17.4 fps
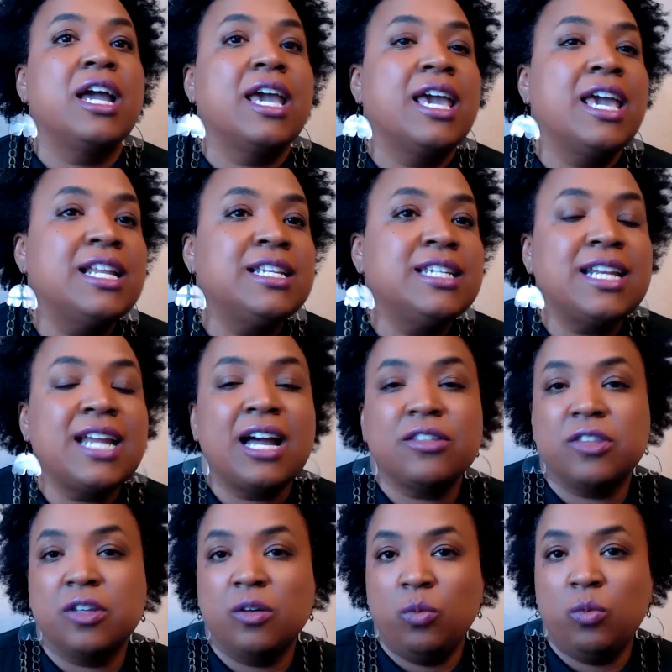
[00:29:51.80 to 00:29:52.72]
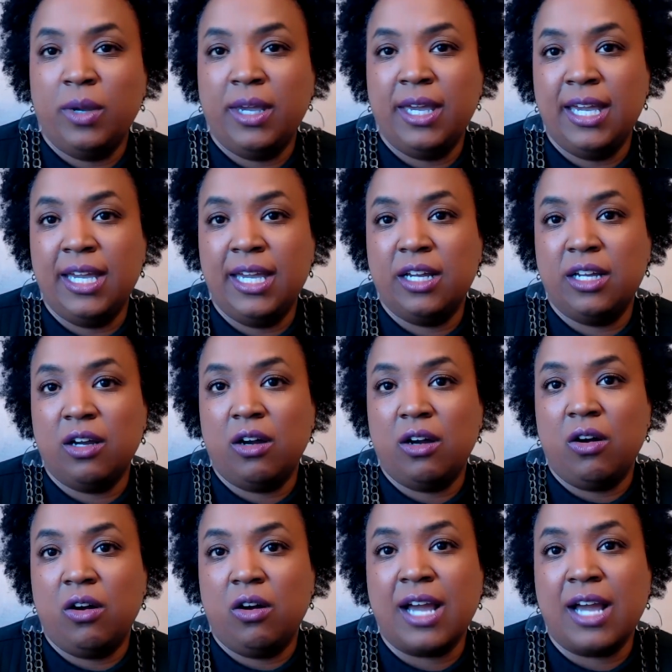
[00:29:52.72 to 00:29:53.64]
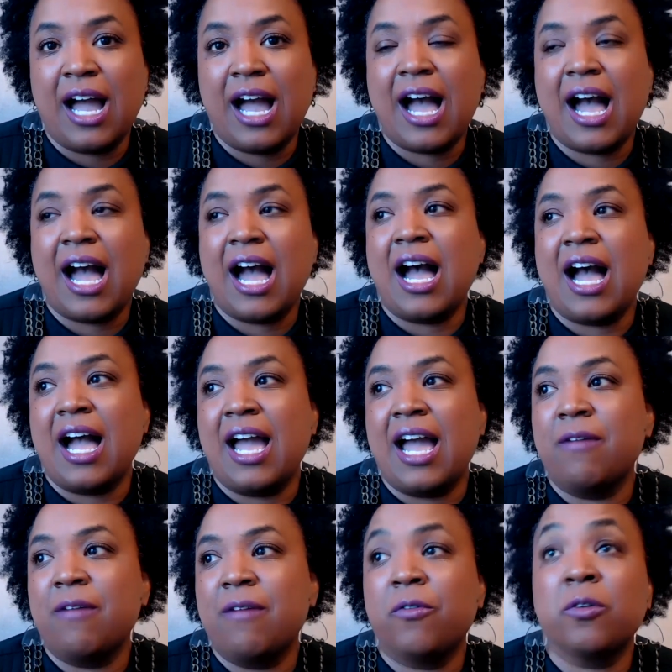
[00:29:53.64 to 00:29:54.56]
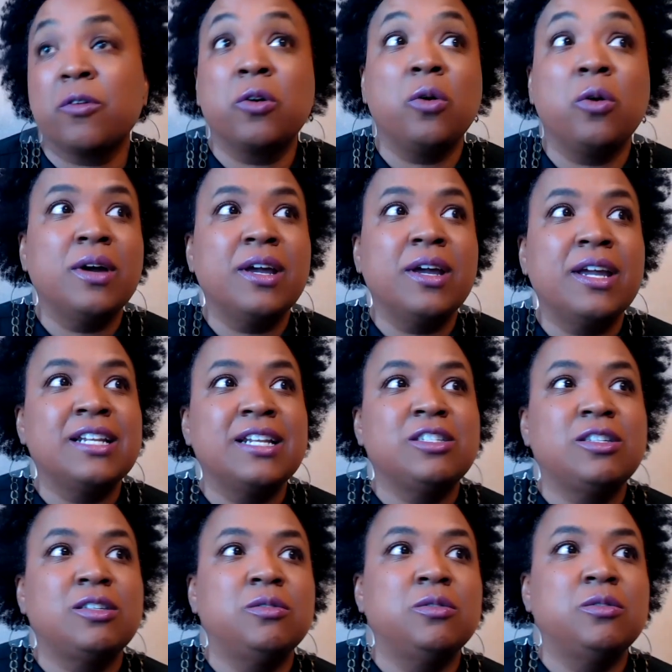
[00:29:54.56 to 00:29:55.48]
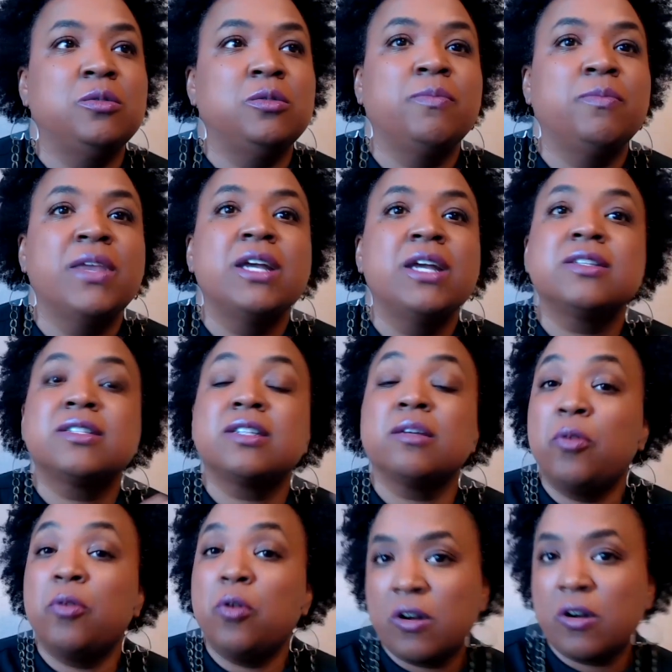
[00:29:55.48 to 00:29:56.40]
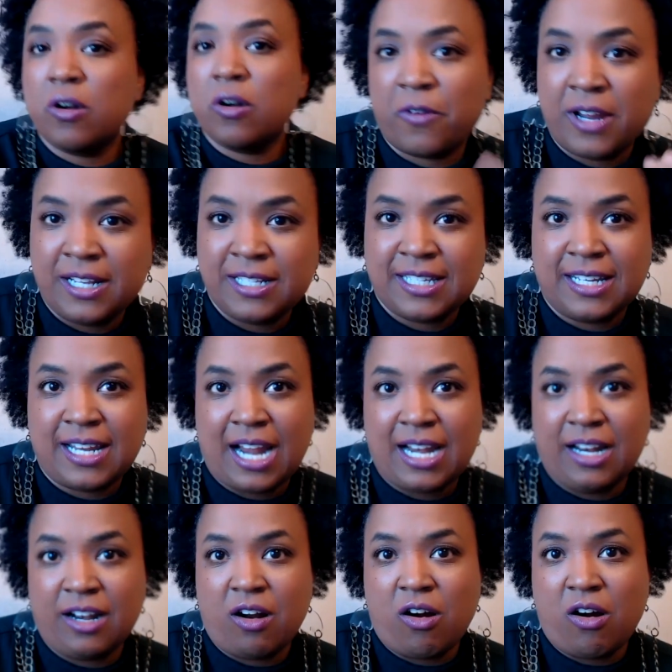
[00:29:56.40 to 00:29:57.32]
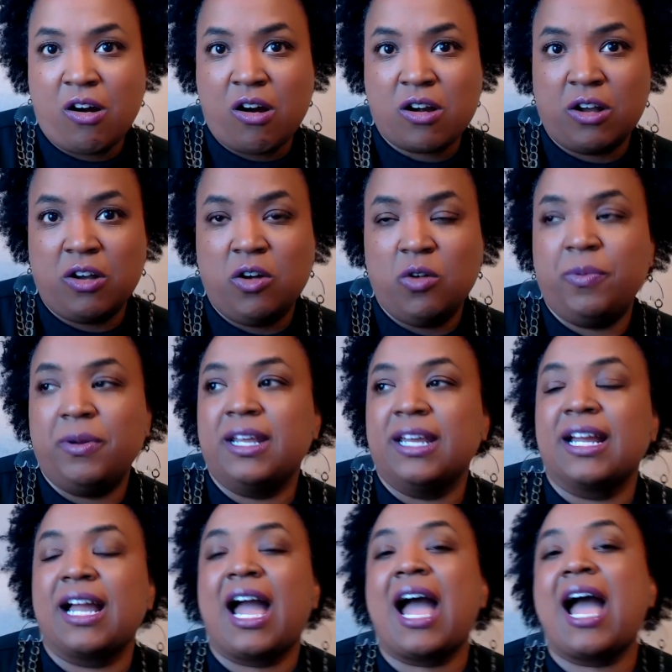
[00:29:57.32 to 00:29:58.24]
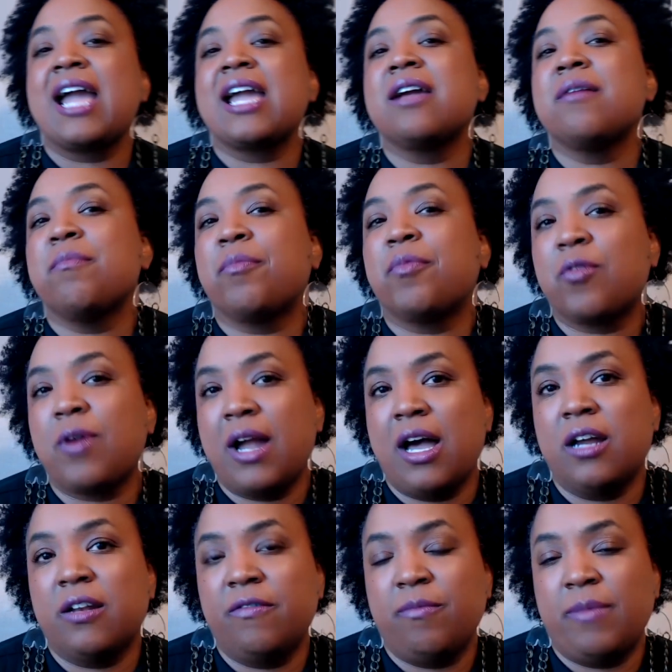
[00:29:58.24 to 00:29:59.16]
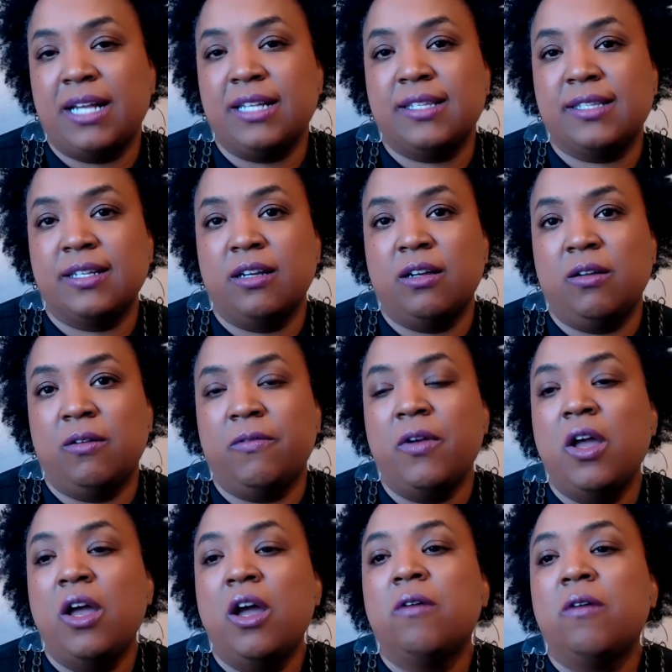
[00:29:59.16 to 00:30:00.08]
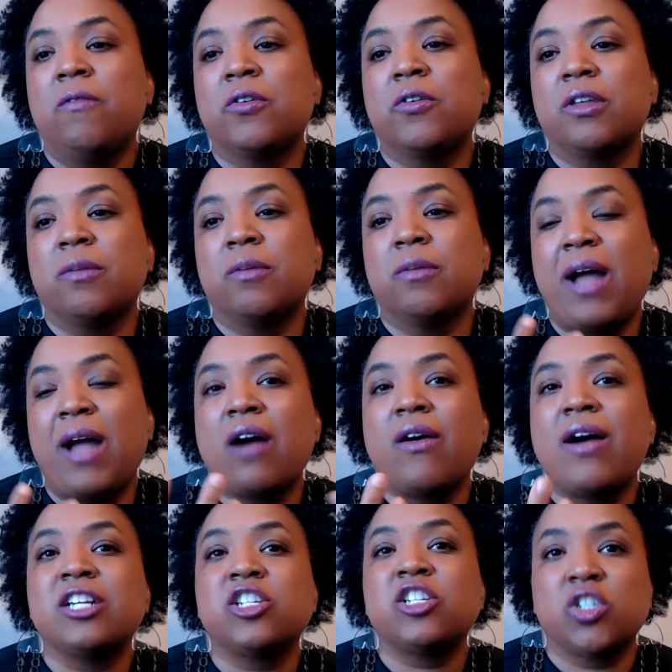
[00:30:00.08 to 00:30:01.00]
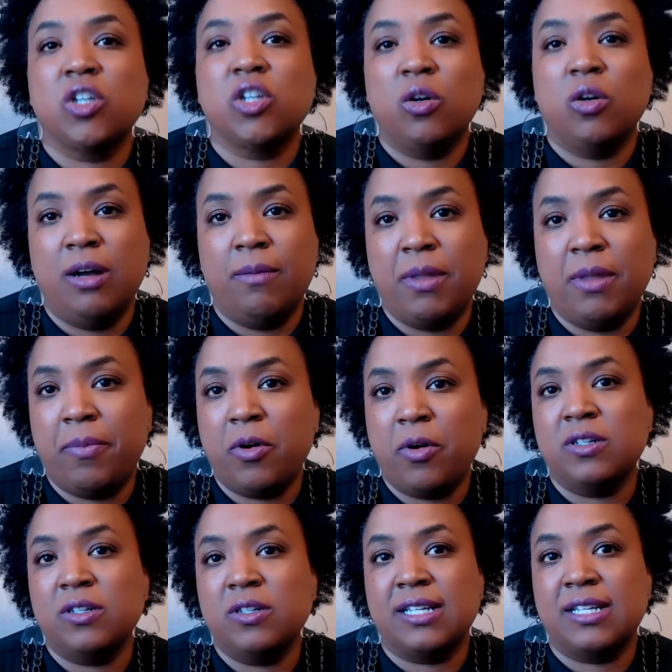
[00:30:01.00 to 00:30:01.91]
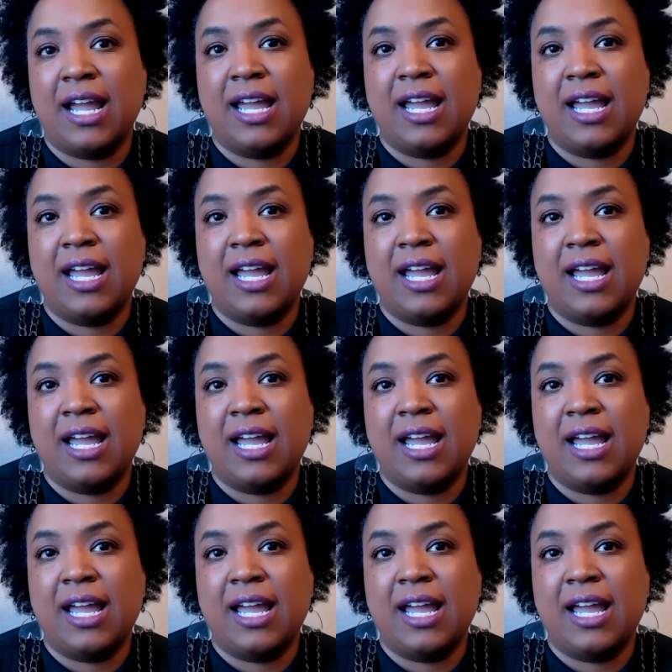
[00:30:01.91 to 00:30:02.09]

ending out the week on a high, for going to support a friend tonight at an art opening. I am proud of myself for how I show up, the person I